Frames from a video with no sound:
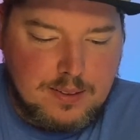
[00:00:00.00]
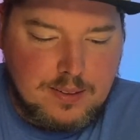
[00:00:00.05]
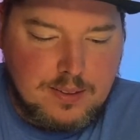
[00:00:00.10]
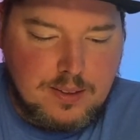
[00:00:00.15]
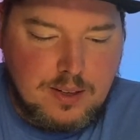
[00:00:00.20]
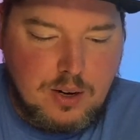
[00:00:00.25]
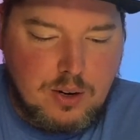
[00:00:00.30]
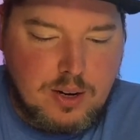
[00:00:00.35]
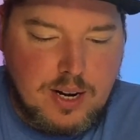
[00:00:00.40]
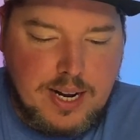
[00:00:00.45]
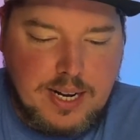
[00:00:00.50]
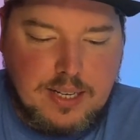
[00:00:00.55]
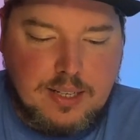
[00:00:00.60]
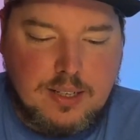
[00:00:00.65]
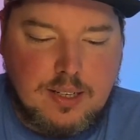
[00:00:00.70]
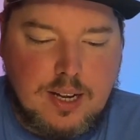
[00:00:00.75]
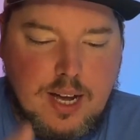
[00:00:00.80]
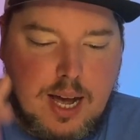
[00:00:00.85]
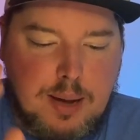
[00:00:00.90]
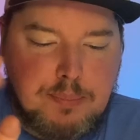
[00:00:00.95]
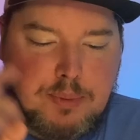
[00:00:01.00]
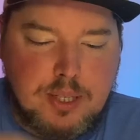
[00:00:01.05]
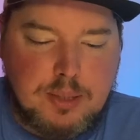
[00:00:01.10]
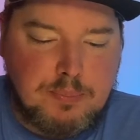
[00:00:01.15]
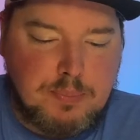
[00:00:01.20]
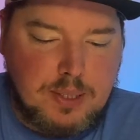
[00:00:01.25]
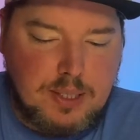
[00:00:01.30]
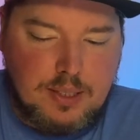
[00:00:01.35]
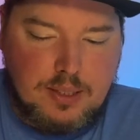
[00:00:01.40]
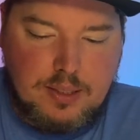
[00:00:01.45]
right, I'm gonna
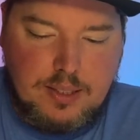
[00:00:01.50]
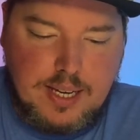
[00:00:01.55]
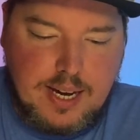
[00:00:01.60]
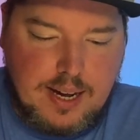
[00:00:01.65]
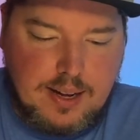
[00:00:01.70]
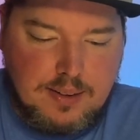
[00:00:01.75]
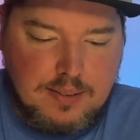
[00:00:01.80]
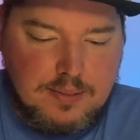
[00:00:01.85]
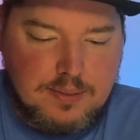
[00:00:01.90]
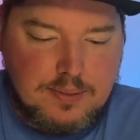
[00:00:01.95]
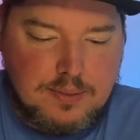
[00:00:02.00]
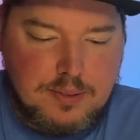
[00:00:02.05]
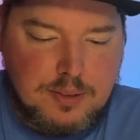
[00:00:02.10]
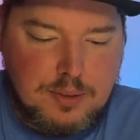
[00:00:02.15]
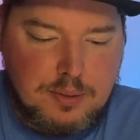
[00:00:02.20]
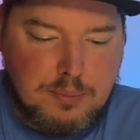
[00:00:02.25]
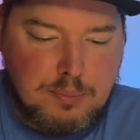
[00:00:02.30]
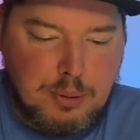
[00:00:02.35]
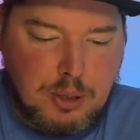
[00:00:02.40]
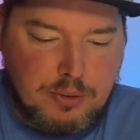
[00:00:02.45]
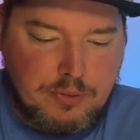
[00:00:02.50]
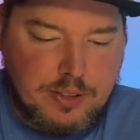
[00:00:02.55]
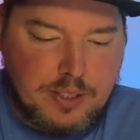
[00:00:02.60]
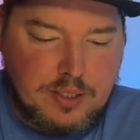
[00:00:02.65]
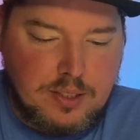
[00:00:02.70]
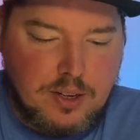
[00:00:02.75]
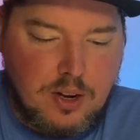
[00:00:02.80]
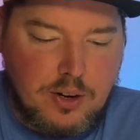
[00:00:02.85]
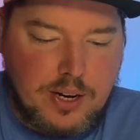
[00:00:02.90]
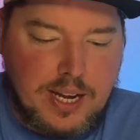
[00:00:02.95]
be perfect.
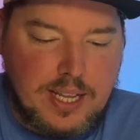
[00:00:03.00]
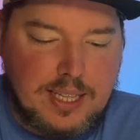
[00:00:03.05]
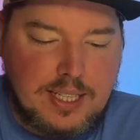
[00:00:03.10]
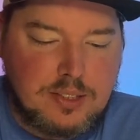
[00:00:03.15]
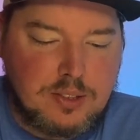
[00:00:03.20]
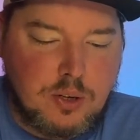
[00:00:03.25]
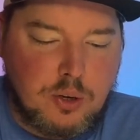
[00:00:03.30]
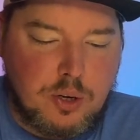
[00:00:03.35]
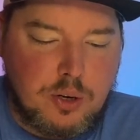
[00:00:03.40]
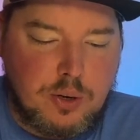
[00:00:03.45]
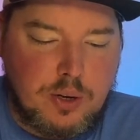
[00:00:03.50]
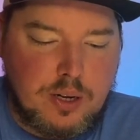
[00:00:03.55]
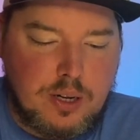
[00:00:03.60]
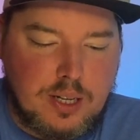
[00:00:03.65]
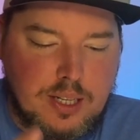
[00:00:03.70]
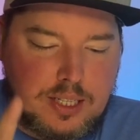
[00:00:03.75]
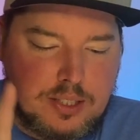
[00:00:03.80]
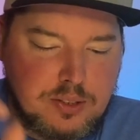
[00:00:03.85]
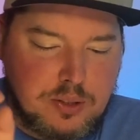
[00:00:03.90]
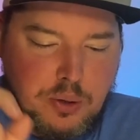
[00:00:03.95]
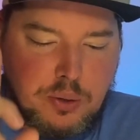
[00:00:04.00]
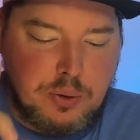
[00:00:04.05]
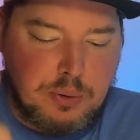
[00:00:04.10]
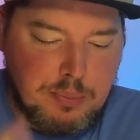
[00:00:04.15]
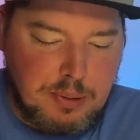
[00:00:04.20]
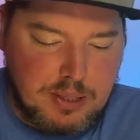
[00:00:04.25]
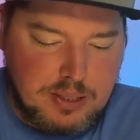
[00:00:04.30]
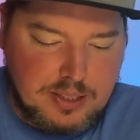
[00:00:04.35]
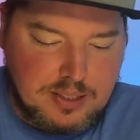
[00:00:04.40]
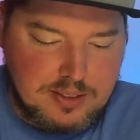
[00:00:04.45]
Okay, let's go to
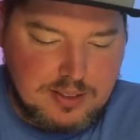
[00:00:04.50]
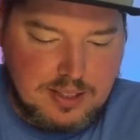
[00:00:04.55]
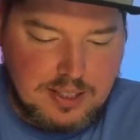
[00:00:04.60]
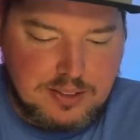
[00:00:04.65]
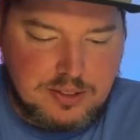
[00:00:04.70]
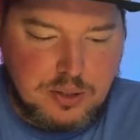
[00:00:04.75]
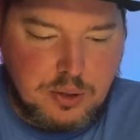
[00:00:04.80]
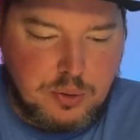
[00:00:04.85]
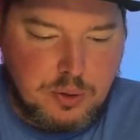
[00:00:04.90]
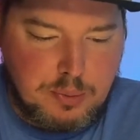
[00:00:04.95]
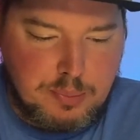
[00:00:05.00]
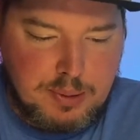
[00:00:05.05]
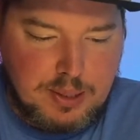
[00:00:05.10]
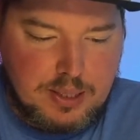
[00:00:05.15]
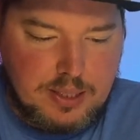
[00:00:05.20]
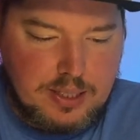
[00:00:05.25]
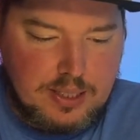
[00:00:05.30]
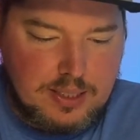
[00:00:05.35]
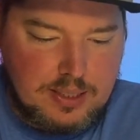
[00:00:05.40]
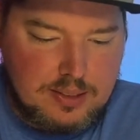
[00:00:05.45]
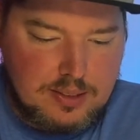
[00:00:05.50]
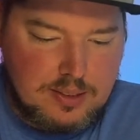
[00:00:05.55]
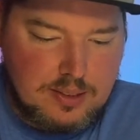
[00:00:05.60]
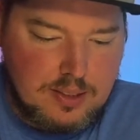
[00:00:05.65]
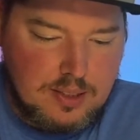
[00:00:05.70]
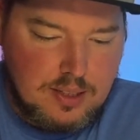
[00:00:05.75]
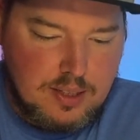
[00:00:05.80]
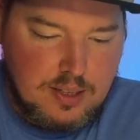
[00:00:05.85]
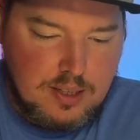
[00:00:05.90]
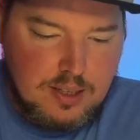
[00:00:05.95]
abilities. Let's go to abilities.
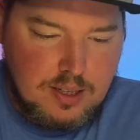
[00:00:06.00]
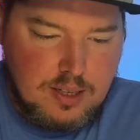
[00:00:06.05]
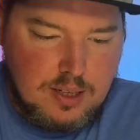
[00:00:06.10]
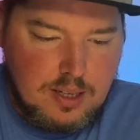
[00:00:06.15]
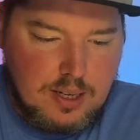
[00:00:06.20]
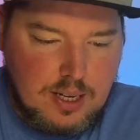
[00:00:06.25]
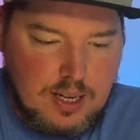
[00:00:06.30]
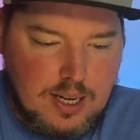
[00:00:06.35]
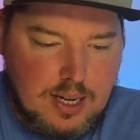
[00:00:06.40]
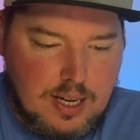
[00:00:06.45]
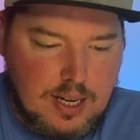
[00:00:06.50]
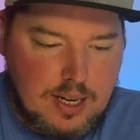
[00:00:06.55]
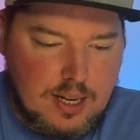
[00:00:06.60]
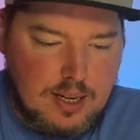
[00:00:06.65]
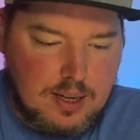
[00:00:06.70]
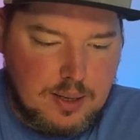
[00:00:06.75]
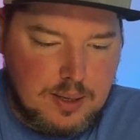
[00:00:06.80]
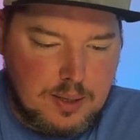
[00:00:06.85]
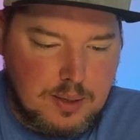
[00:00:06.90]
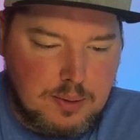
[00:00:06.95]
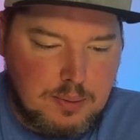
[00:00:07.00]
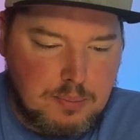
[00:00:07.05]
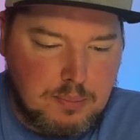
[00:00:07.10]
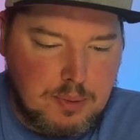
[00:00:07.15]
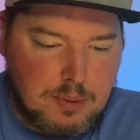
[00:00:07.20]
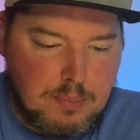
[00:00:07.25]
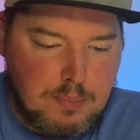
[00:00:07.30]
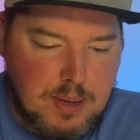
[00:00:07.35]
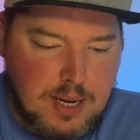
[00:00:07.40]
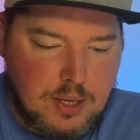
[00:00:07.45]

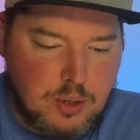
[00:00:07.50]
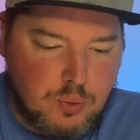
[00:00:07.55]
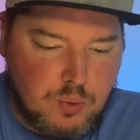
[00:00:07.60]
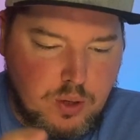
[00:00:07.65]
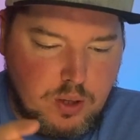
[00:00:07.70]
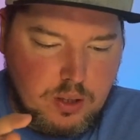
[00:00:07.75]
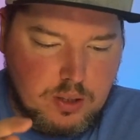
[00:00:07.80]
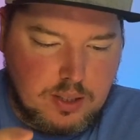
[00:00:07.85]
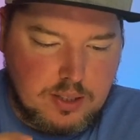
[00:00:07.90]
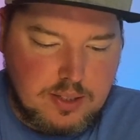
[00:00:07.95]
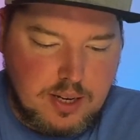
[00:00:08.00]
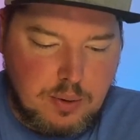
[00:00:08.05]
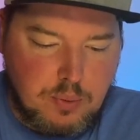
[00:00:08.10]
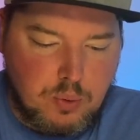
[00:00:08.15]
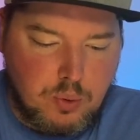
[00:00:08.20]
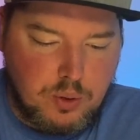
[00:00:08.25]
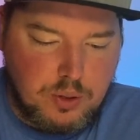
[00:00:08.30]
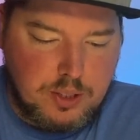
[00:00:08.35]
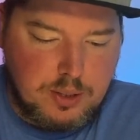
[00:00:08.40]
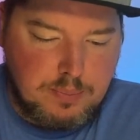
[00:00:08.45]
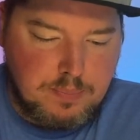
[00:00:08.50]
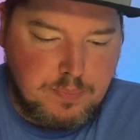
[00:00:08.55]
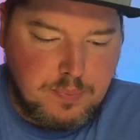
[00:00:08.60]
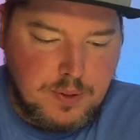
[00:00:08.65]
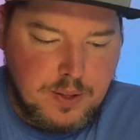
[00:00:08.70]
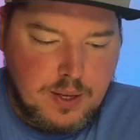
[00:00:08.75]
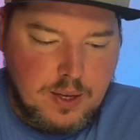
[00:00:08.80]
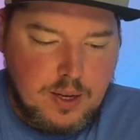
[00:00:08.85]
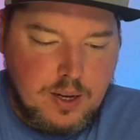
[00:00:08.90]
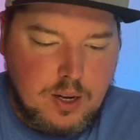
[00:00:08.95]
Manual, because I rolled them.
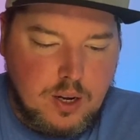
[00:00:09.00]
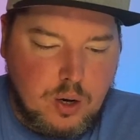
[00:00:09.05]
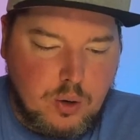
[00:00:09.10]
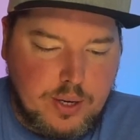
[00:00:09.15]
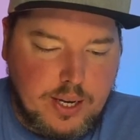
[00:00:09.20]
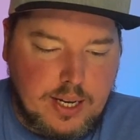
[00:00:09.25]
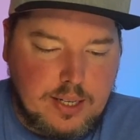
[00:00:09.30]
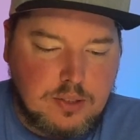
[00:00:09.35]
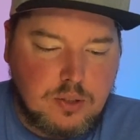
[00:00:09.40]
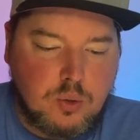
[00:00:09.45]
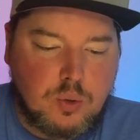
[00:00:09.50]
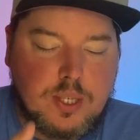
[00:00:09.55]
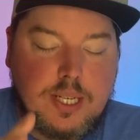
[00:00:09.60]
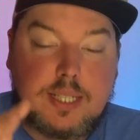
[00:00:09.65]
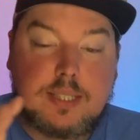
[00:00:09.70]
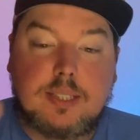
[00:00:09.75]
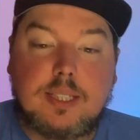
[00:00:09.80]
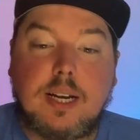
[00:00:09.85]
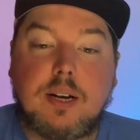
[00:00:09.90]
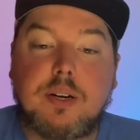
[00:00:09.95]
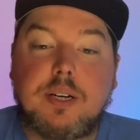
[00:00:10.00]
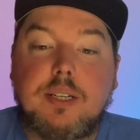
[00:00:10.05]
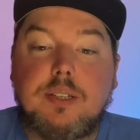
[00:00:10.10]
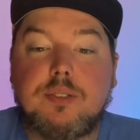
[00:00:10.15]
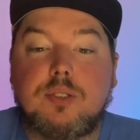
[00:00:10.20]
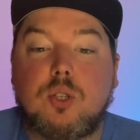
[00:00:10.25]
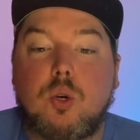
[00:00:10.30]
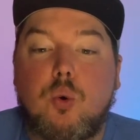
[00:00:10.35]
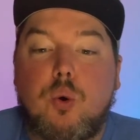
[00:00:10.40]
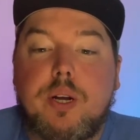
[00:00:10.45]
Okay, so dexterity is
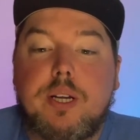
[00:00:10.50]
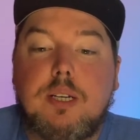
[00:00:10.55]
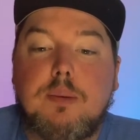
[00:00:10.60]
going to